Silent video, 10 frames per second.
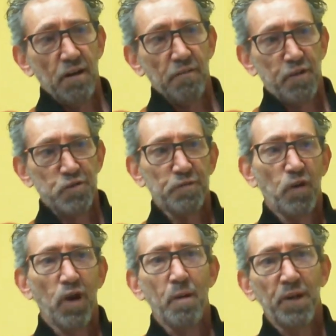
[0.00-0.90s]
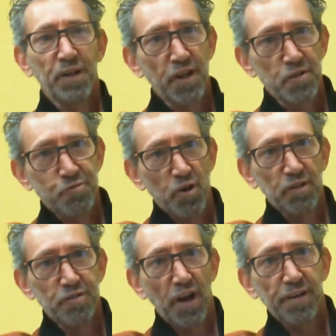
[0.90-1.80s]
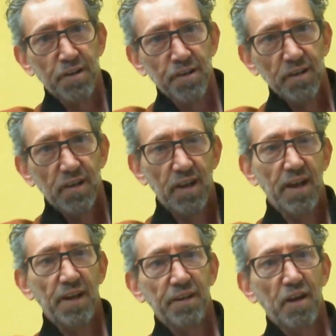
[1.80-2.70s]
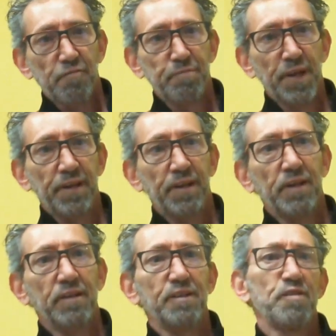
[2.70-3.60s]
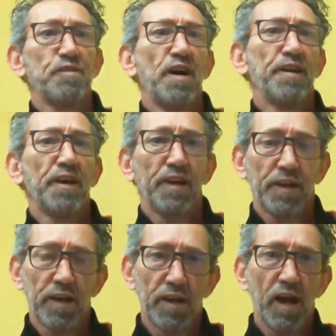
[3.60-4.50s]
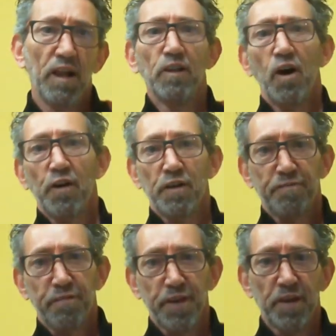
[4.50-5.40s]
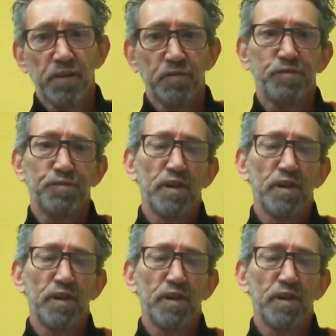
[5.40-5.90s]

First of all, I'm an industrial designer, and I've been designing a lot of things.